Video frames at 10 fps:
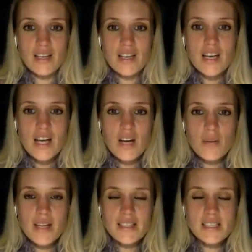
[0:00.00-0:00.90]
And we
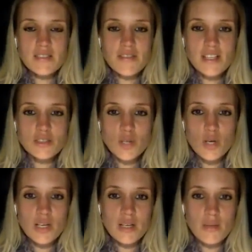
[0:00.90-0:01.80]
identify
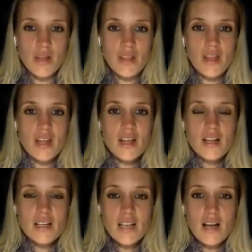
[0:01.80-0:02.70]
strongly with
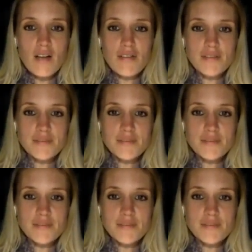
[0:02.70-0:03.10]
love,